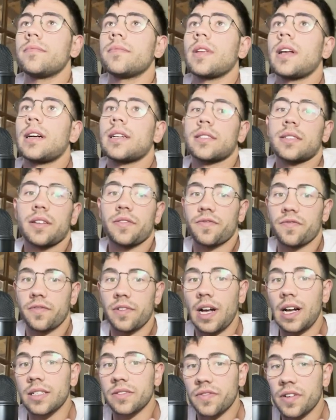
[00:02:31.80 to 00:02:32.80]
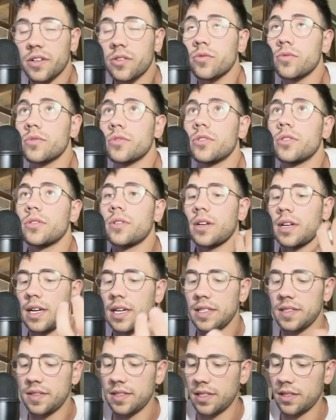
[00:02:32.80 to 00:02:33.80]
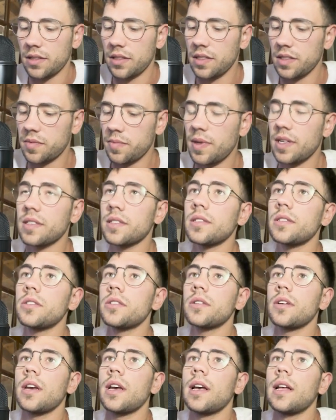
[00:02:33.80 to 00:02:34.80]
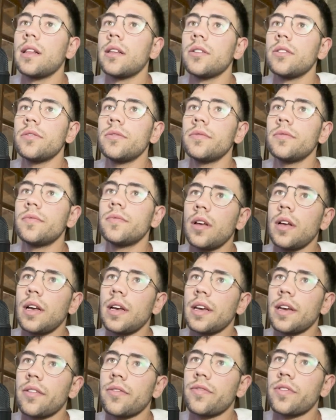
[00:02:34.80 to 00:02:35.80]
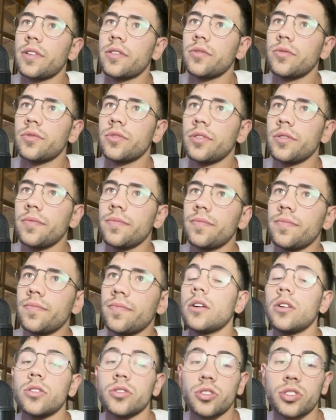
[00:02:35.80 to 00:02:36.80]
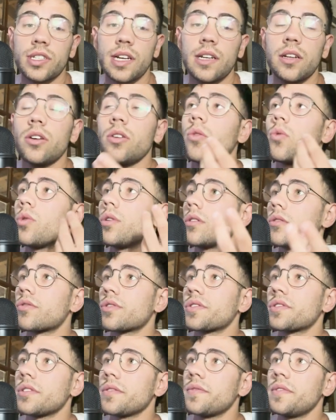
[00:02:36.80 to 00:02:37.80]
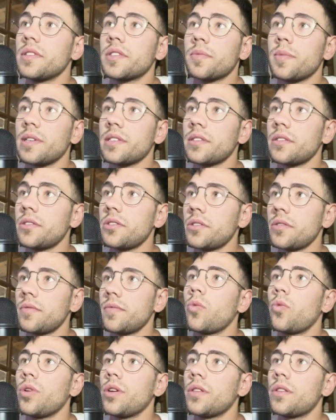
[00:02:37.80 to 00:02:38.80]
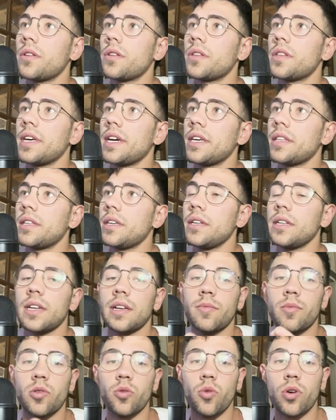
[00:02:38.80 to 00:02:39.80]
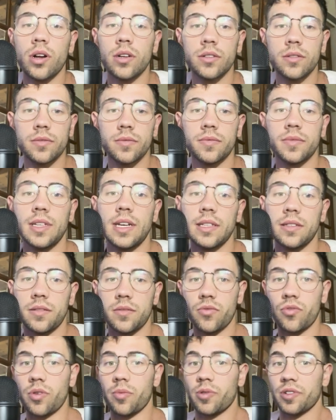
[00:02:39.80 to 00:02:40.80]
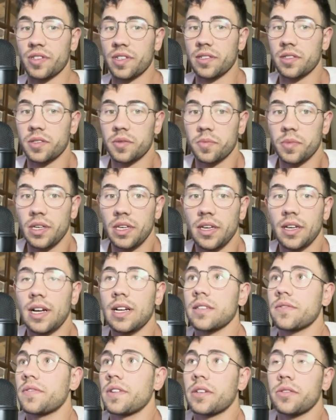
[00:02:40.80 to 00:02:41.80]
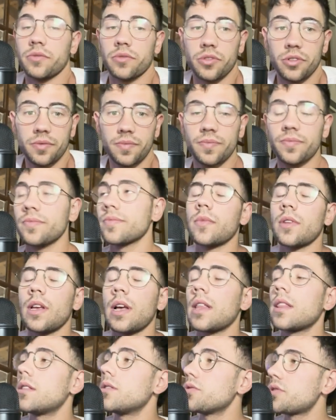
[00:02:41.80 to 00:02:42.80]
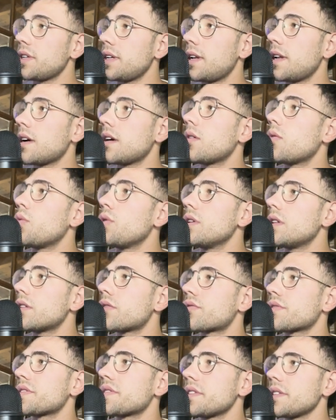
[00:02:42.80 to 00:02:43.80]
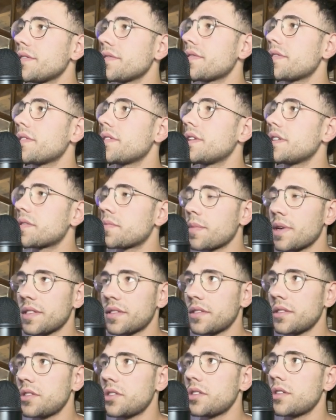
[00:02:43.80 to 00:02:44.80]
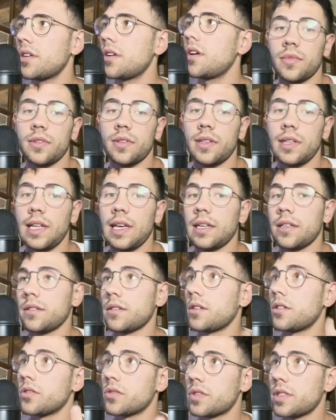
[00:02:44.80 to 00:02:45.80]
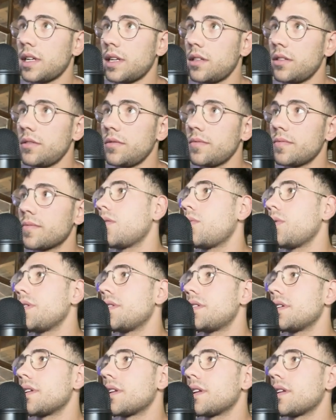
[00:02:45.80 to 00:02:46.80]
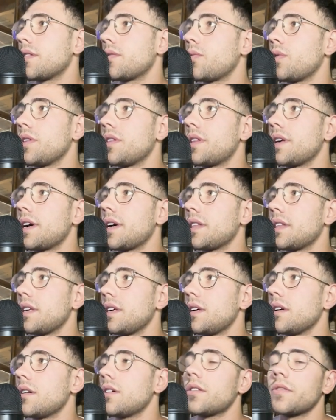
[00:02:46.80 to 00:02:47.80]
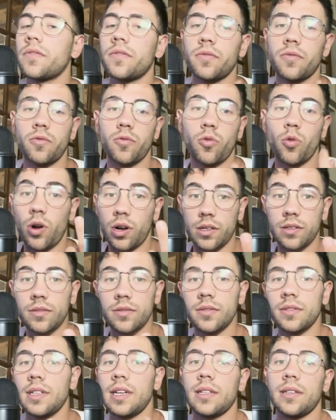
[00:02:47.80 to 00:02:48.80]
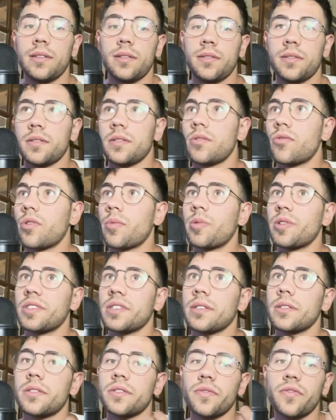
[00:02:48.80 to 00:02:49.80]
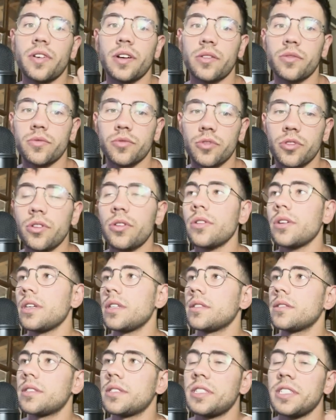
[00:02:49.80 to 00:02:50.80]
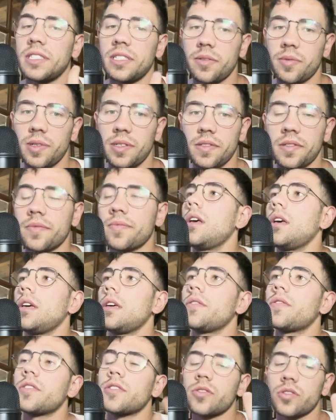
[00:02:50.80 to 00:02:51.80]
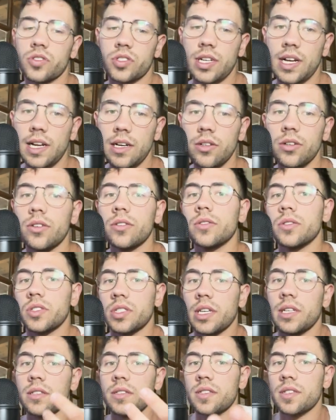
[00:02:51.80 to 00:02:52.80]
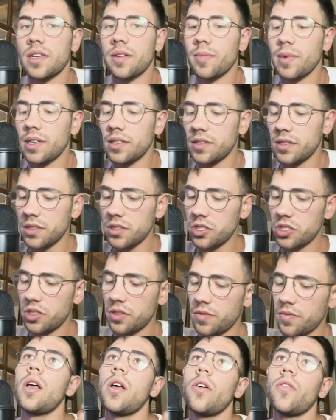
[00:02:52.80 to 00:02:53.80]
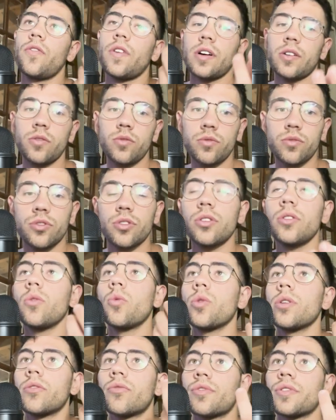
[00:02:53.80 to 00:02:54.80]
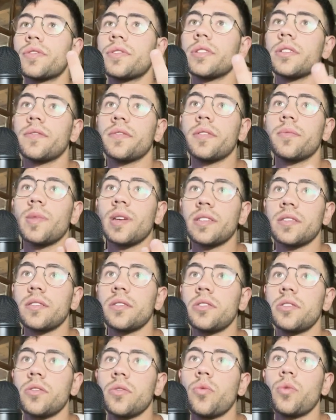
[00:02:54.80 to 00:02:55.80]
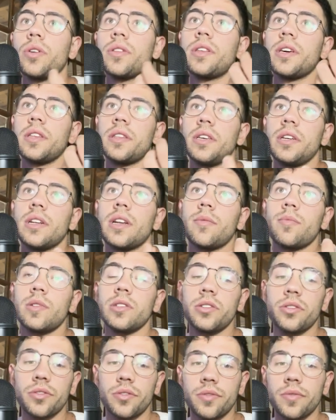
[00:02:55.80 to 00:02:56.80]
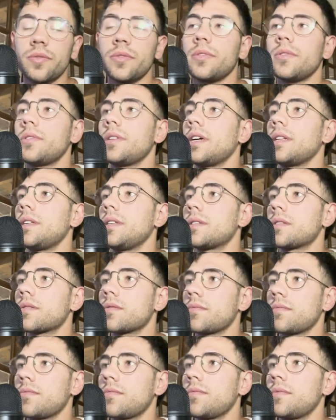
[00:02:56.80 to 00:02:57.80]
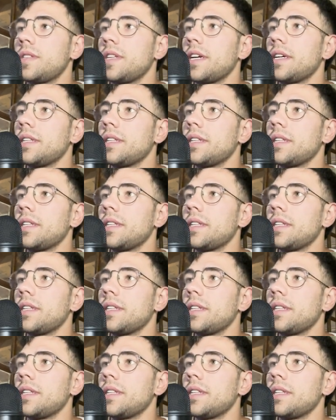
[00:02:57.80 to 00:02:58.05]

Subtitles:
as Facundo, I send this message, hello, I am Facundo, Gonzalo will receive this message with the ID number 1 that represents me as Facundo, and Lucila will receive this message like Gonzalo with the ID of 1 that represents Facundo in the database. If Gonzalo sends a message, Facundo will receive the message with the ID number 2, that is the